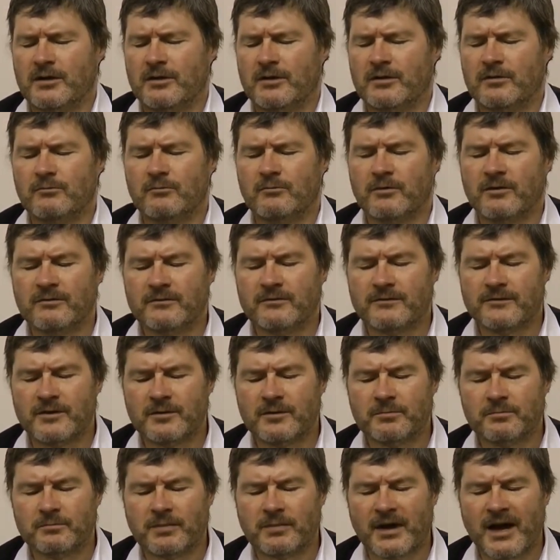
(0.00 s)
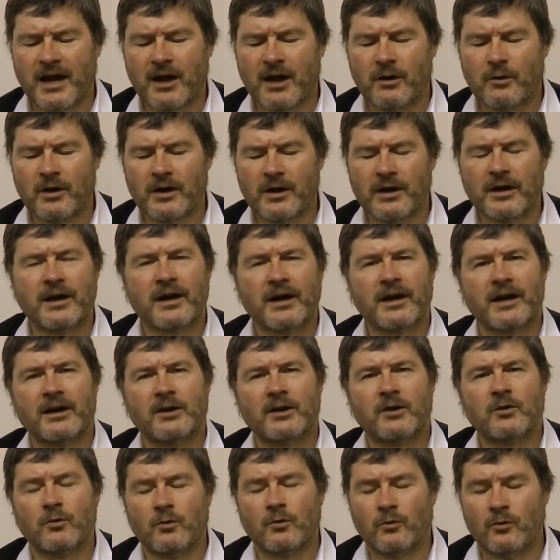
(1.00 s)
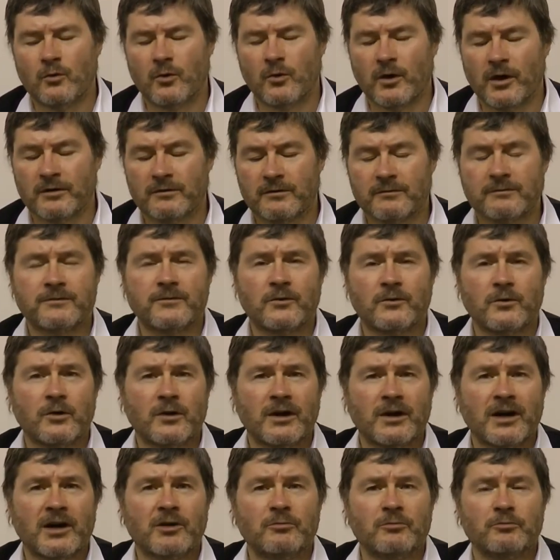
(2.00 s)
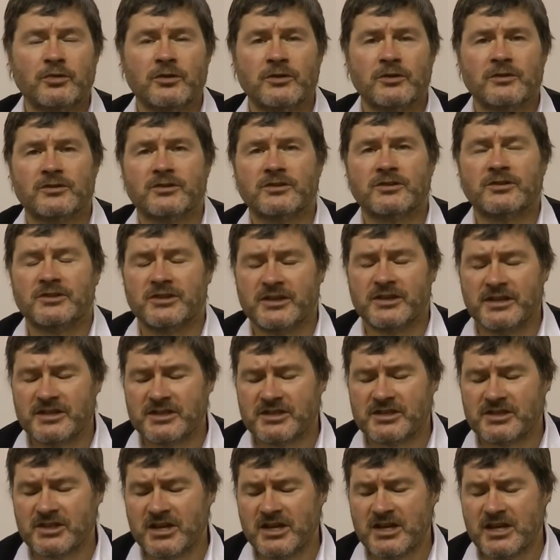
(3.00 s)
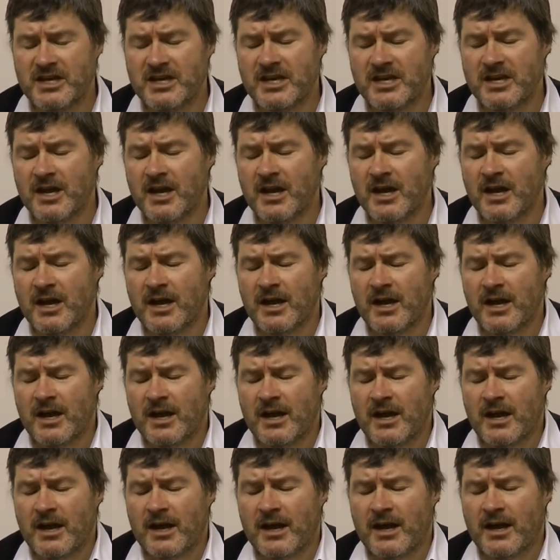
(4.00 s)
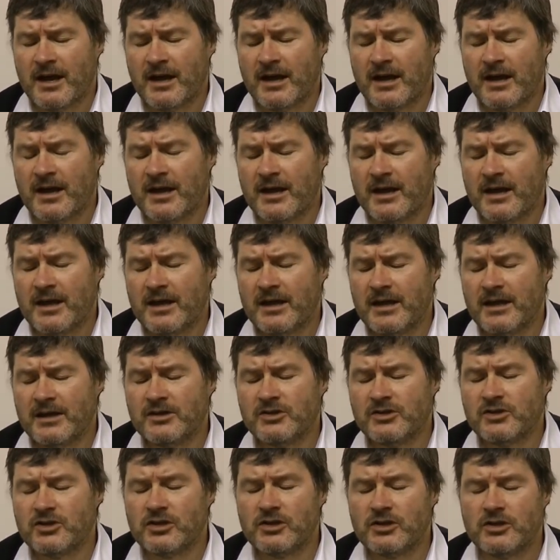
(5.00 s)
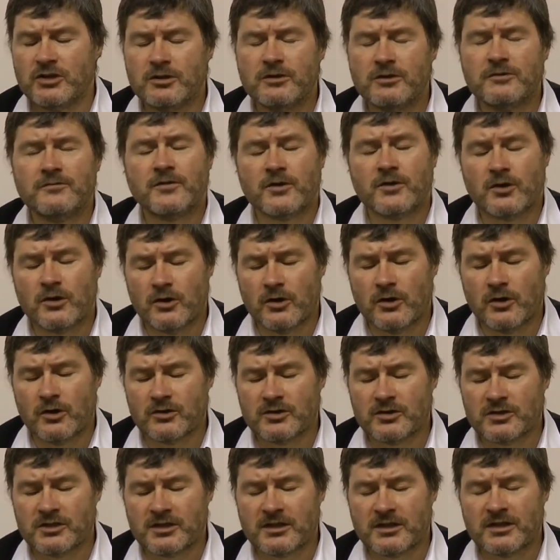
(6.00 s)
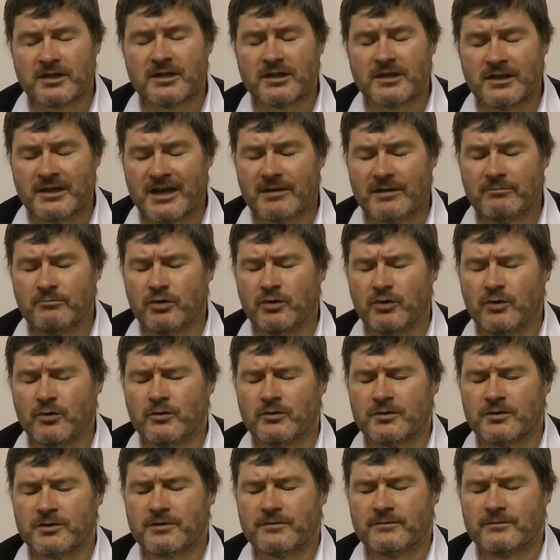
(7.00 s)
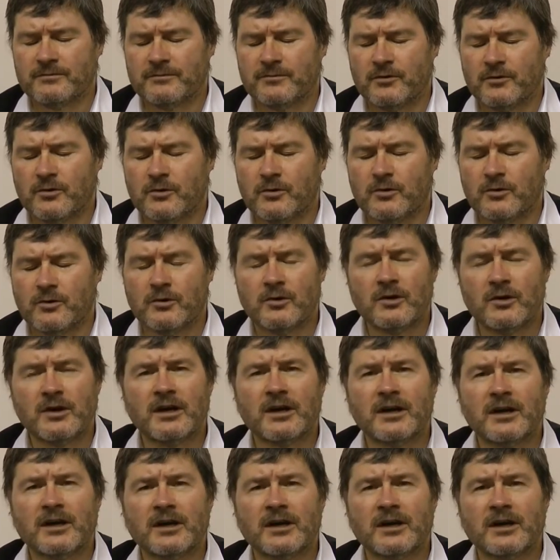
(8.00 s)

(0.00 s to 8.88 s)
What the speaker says: one for power and one for output DC. And you've got a LAN port for